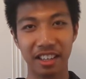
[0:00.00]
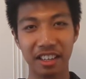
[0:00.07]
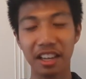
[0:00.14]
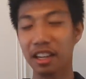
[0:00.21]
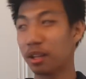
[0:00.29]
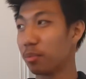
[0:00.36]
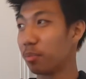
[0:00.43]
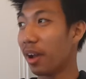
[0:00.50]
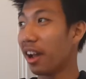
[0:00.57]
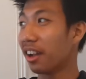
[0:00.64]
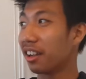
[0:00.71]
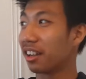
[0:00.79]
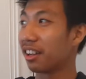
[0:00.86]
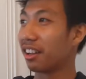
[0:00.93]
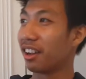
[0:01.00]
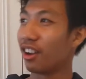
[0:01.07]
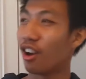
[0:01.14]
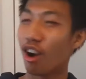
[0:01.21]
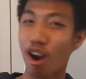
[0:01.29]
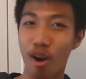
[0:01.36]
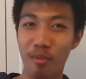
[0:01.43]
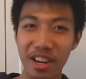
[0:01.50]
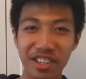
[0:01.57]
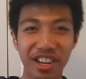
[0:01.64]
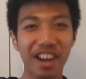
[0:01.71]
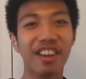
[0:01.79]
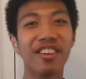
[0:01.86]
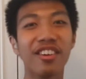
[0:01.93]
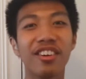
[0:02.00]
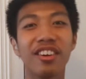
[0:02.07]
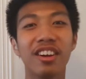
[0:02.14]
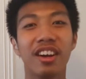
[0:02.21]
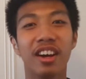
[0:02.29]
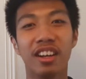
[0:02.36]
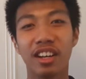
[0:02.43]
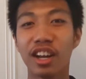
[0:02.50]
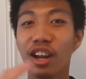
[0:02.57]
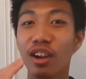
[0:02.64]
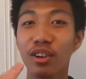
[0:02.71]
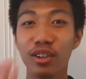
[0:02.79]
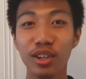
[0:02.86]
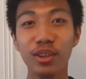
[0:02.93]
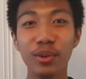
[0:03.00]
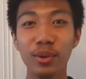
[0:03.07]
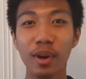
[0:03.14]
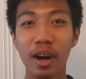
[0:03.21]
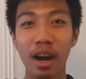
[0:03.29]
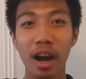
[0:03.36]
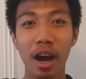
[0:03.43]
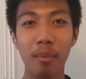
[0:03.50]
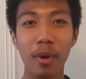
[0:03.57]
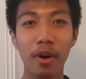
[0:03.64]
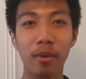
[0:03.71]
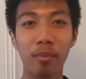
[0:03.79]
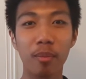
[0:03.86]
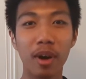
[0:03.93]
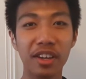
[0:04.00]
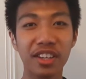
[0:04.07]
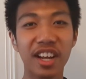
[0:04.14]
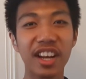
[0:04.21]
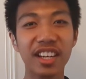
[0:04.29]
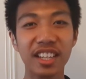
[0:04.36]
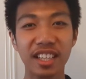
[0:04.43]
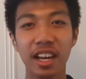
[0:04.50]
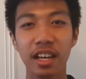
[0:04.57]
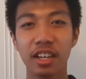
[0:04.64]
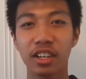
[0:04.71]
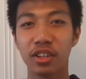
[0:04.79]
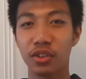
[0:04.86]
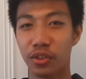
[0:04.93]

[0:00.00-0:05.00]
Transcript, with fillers: yes back on my channel to tell you about my United States